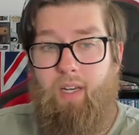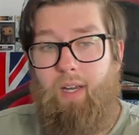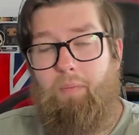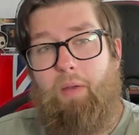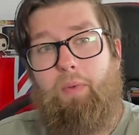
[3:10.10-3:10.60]

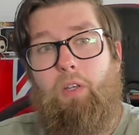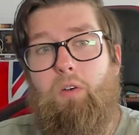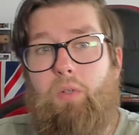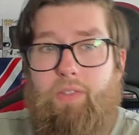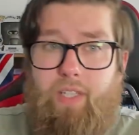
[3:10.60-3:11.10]
And people who
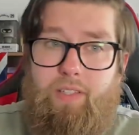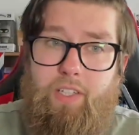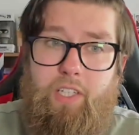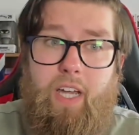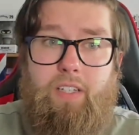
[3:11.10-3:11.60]
are wanting to
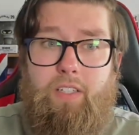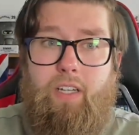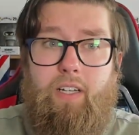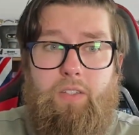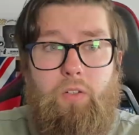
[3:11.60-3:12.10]
change the
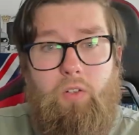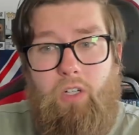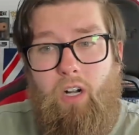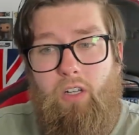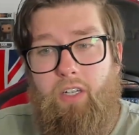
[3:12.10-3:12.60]
Electoral
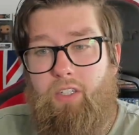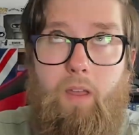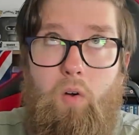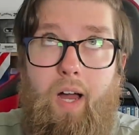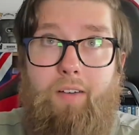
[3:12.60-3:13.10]
College
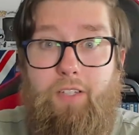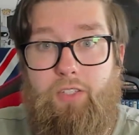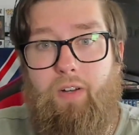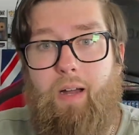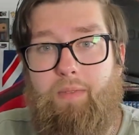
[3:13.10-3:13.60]
or have it
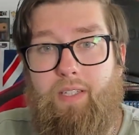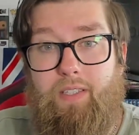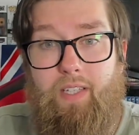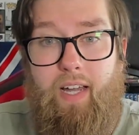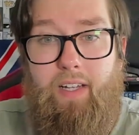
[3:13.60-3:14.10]
scrapped
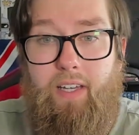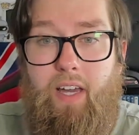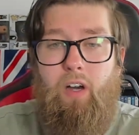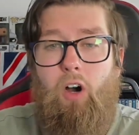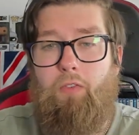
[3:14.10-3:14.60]
entirely
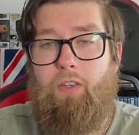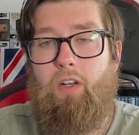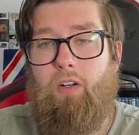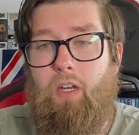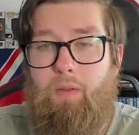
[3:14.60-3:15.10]
often
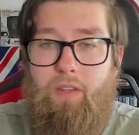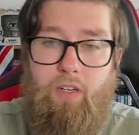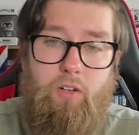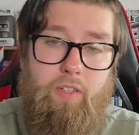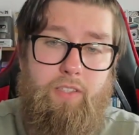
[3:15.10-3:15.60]
argue that the
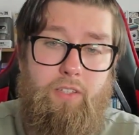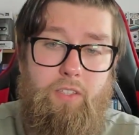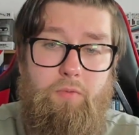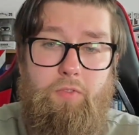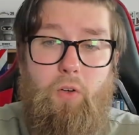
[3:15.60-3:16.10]
current
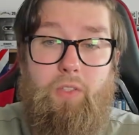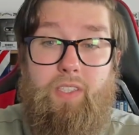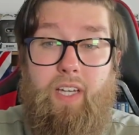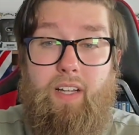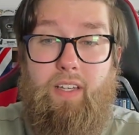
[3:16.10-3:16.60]
system
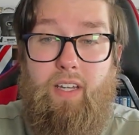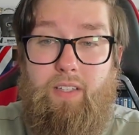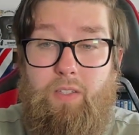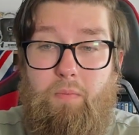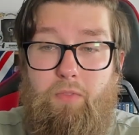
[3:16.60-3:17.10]
forces
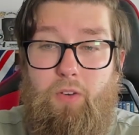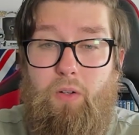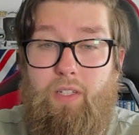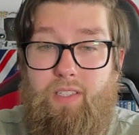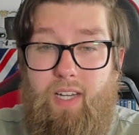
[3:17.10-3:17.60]
candidates to
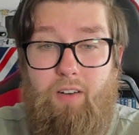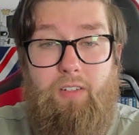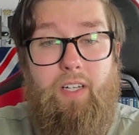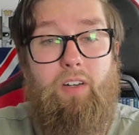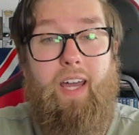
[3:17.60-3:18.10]
focus
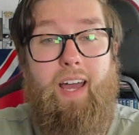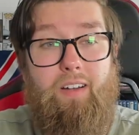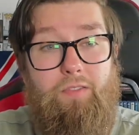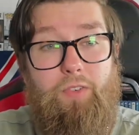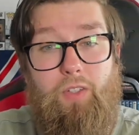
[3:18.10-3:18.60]
narrowly on a
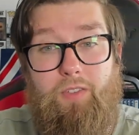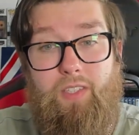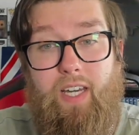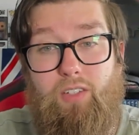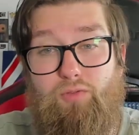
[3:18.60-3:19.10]
handful of
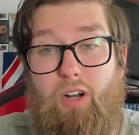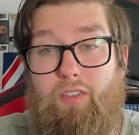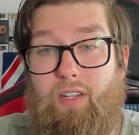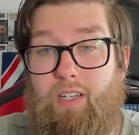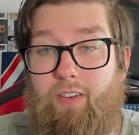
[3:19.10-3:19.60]
states
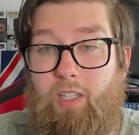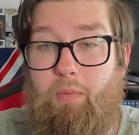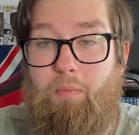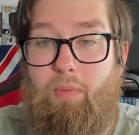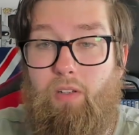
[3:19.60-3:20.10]
rather than
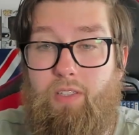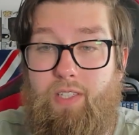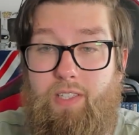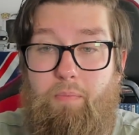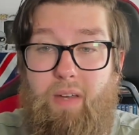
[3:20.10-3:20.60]
developing
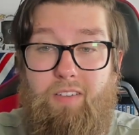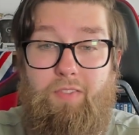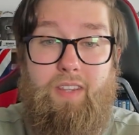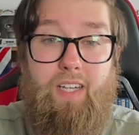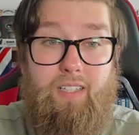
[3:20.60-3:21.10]
policies that
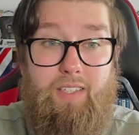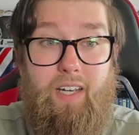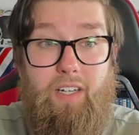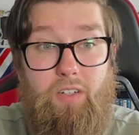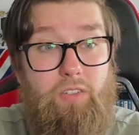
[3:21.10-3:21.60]
benefit the
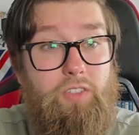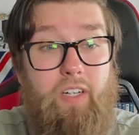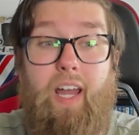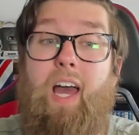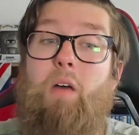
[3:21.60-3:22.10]
entire
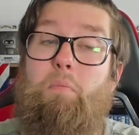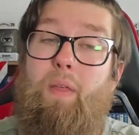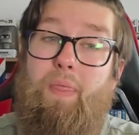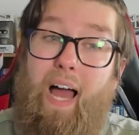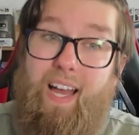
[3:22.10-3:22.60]
country.
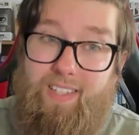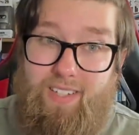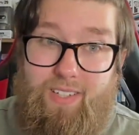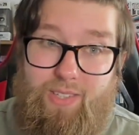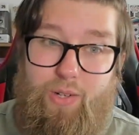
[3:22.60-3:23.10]
But that is a
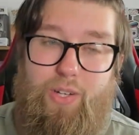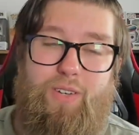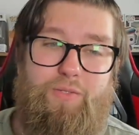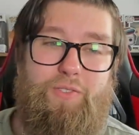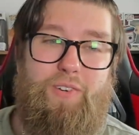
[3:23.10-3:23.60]

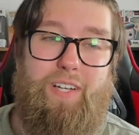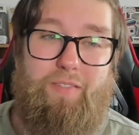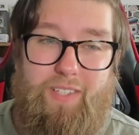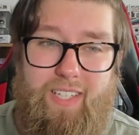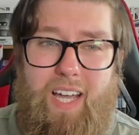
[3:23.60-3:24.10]
discussion for
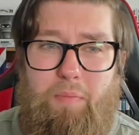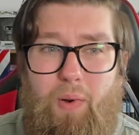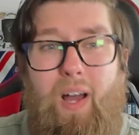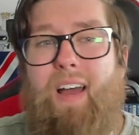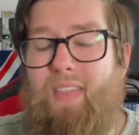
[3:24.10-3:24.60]
another day.
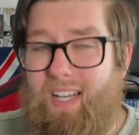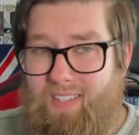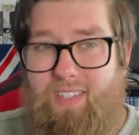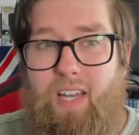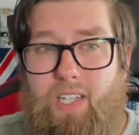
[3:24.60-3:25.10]
But
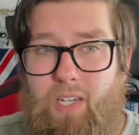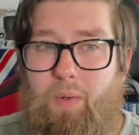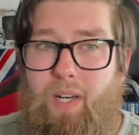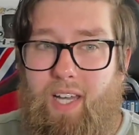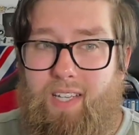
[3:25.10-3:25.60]
that's essentially
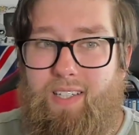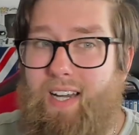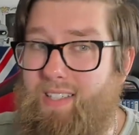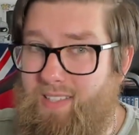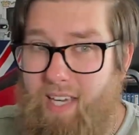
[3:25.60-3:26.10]
what it is,
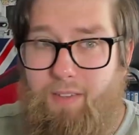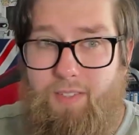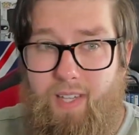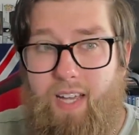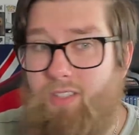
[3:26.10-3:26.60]
guys. Safe
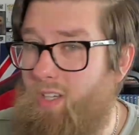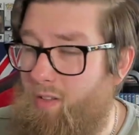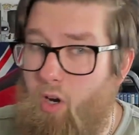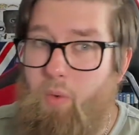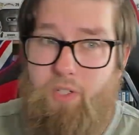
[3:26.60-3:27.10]
states, you
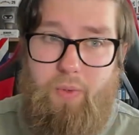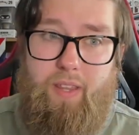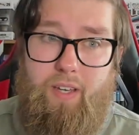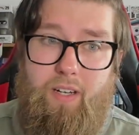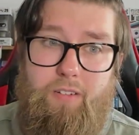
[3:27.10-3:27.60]
know which way
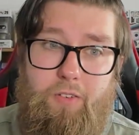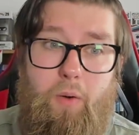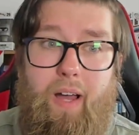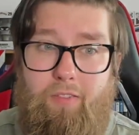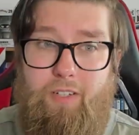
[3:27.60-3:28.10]
they're going to
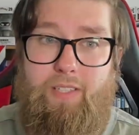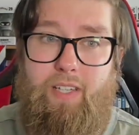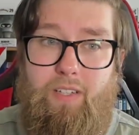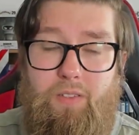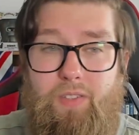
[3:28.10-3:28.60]
vote every
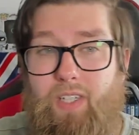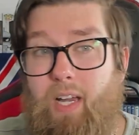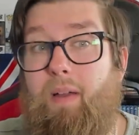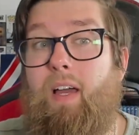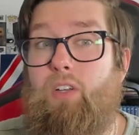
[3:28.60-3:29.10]
single
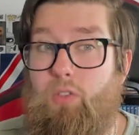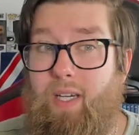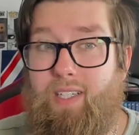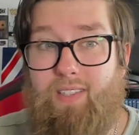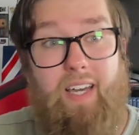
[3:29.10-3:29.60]
time.
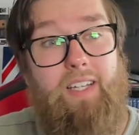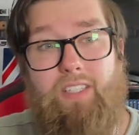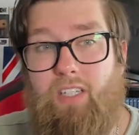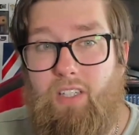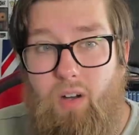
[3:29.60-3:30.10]
Swing
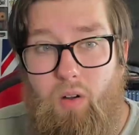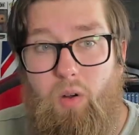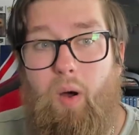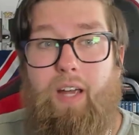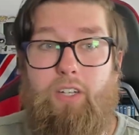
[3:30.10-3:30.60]
states, you're not
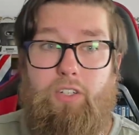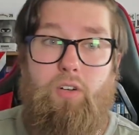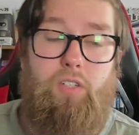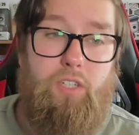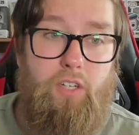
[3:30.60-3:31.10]
quite
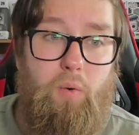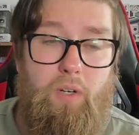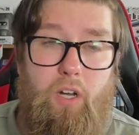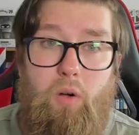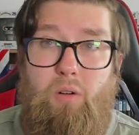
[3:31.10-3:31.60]
sure. You don't
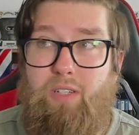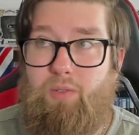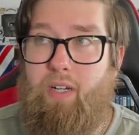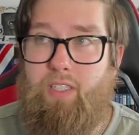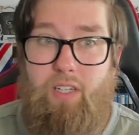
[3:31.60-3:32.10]
know which
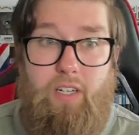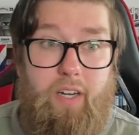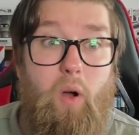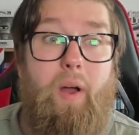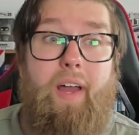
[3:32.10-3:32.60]
way it's going to
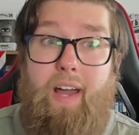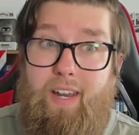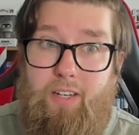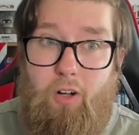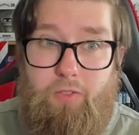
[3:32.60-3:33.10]
go,
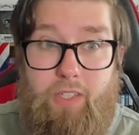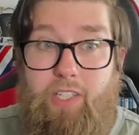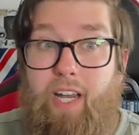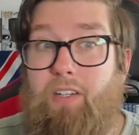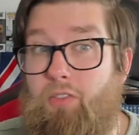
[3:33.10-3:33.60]
and it often
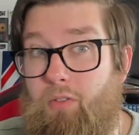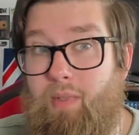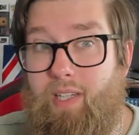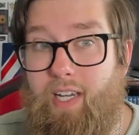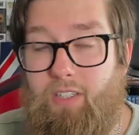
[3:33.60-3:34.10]
changes from
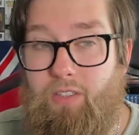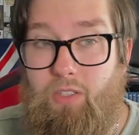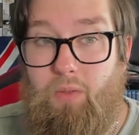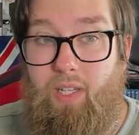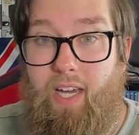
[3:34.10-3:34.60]
election
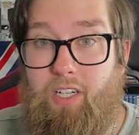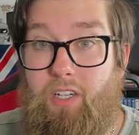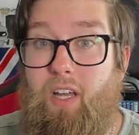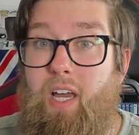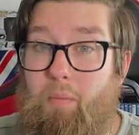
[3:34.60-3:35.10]
to
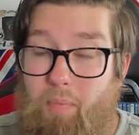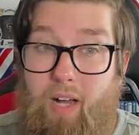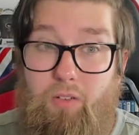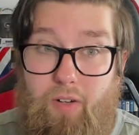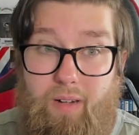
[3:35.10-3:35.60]
election.
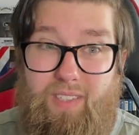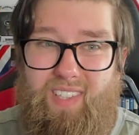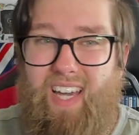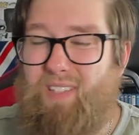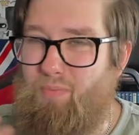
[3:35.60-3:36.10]
Battleground
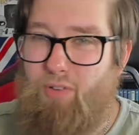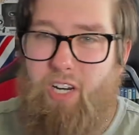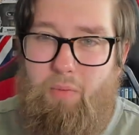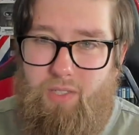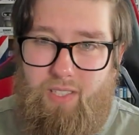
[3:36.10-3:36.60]
states,
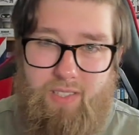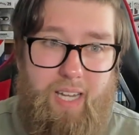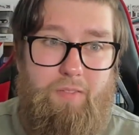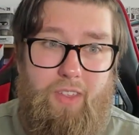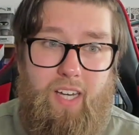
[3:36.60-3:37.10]
pretty much the
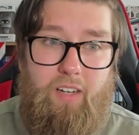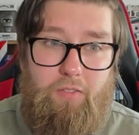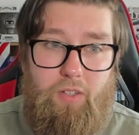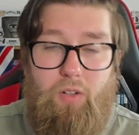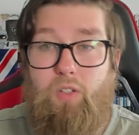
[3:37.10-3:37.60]
same thing,
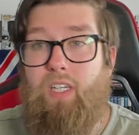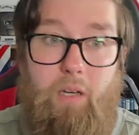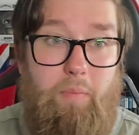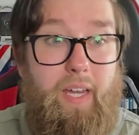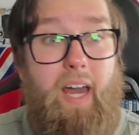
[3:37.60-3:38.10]
of course.
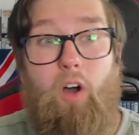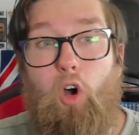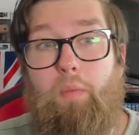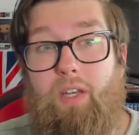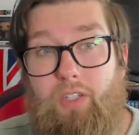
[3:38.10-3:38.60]
But yeah,
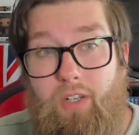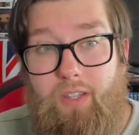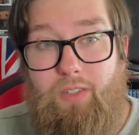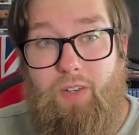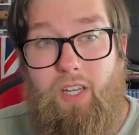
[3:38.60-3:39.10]
hope you enjoyed
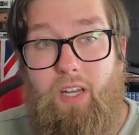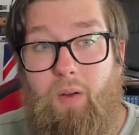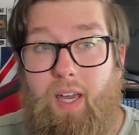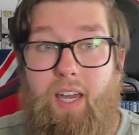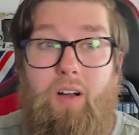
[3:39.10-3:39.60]
this
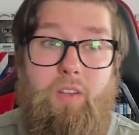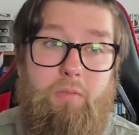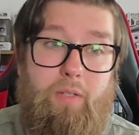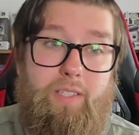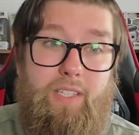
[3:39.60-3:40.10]
video here on the
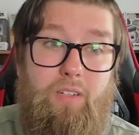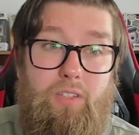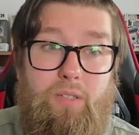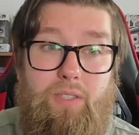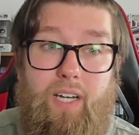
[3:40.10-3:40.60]
Political
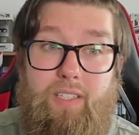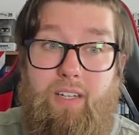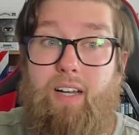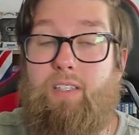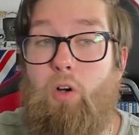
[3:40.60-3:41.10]
Newscast,
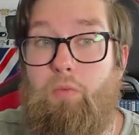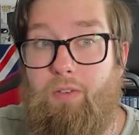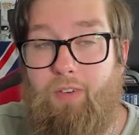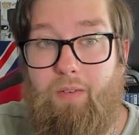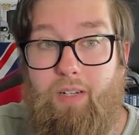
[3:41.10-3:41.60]
guys. I hope you
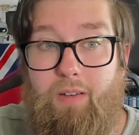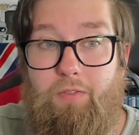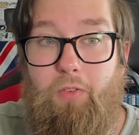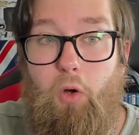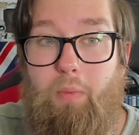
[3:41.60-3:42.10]
found it
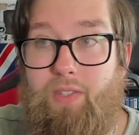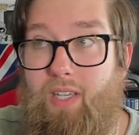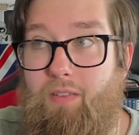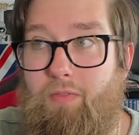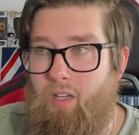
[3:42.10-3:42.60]

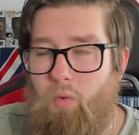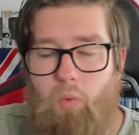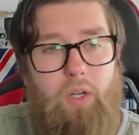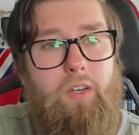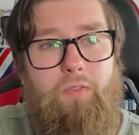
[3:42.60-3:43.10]
informative.
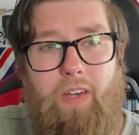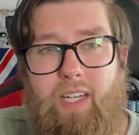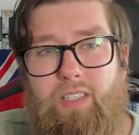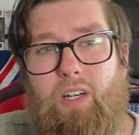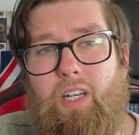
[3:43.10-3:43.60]
What do you think
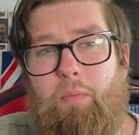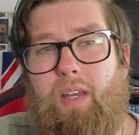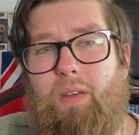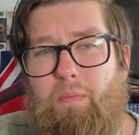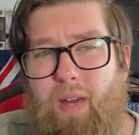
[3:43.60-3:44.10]
is going to
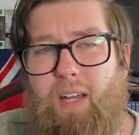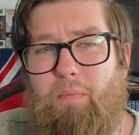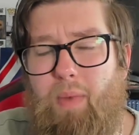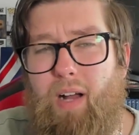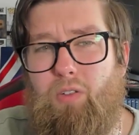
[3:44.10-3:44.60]
be the main
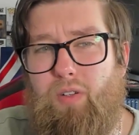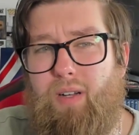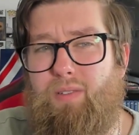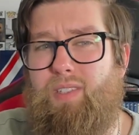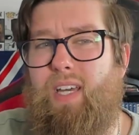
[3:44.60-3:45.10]

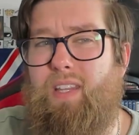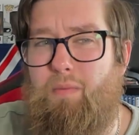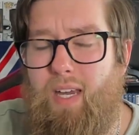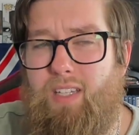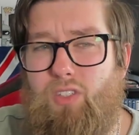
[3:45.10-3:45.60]
battleground state, the
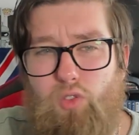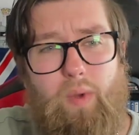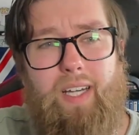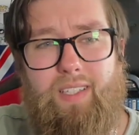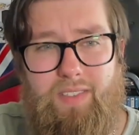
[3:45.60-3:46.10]
main
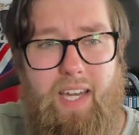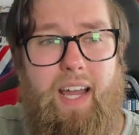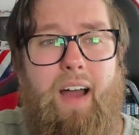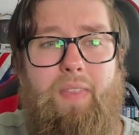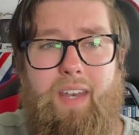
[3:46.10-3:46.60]
swing state
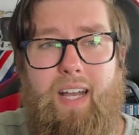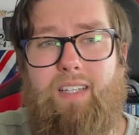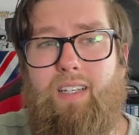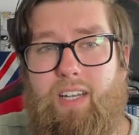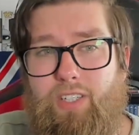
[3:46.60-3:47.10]
at the
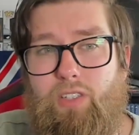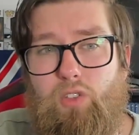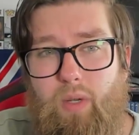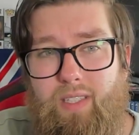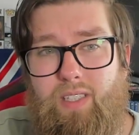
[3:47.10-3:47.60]
next election in
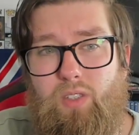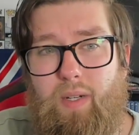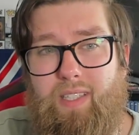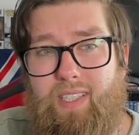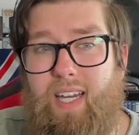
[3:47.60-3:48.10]

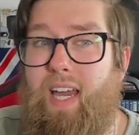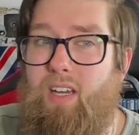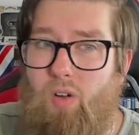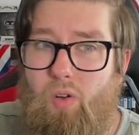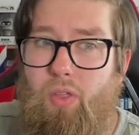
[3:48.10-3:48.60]

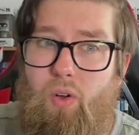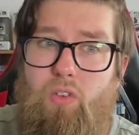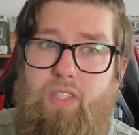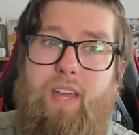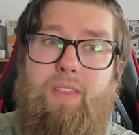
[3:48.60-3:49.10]
2028? Your
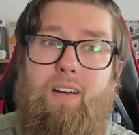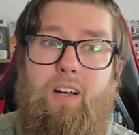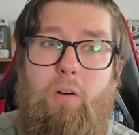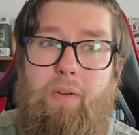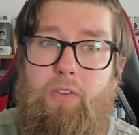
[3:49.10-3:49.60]
thoughts in the
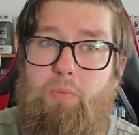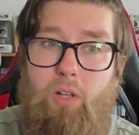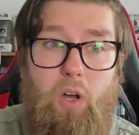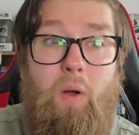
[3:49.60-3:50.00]
comments below.